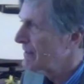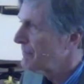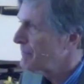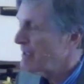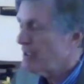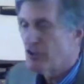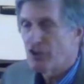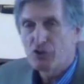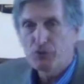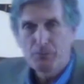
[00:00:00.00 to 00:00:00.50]

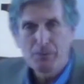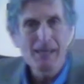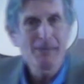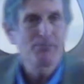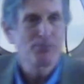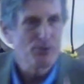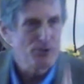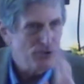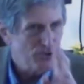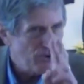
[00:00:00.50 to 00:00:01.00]
Because
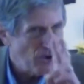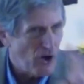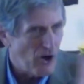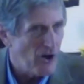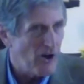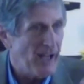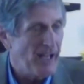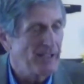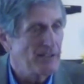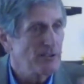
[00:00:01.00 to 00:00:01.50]
people
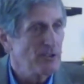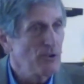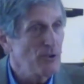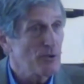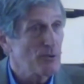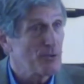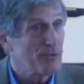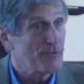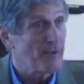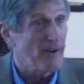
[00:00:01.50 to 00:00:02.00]
saw, and
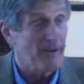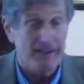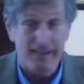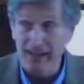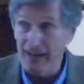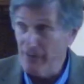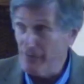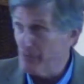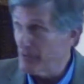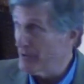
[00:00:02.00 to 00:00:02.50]
Luke was very
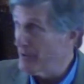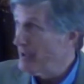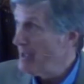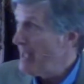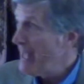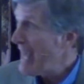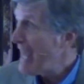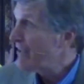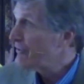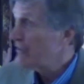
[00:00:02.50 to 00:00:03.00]
careful
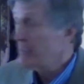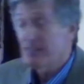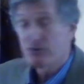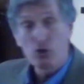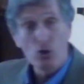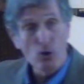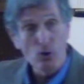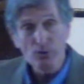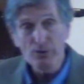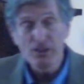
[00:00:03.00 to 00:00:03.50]
as he
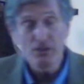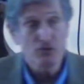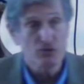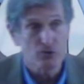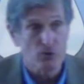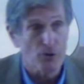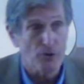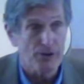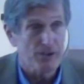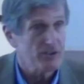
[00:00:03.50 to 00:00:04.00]
told his
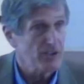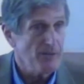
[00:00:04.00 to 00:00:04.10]
story.